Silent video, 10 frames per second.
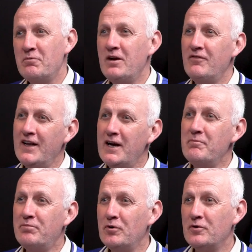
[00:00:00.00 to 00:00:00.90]
we've now
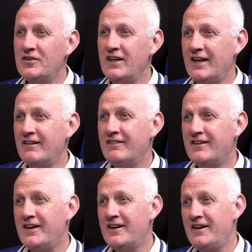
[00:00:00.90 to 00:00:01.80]
brought in
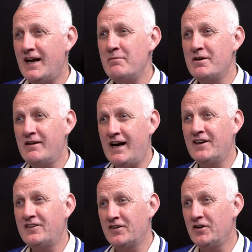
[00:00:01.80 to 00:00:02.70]
Emil
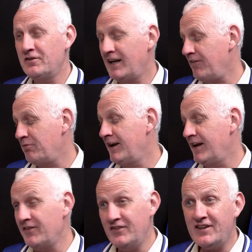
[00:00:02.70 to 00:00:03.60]
Hansen, who's a left
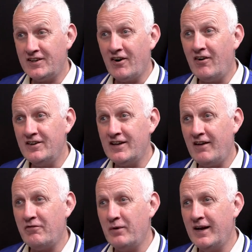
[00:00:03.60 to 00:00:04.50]
winger, and this guy is a
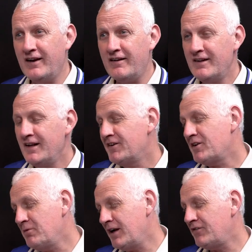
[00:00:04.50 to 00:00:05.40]
left winger.
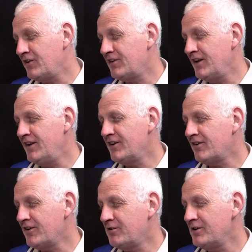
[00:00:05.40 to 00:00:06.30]
So we'll have to see. He's a
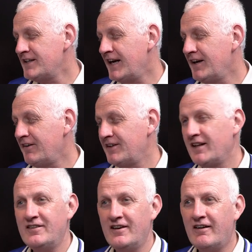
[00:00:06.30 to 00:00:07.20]
guy called Diego
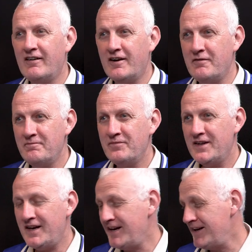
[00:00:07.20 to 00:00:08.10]
Santiago.
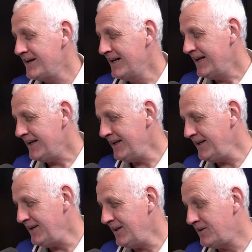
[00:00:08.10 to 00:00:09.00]
Yeah.
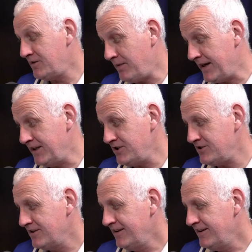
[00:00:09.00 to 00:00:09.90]
He is Spanish.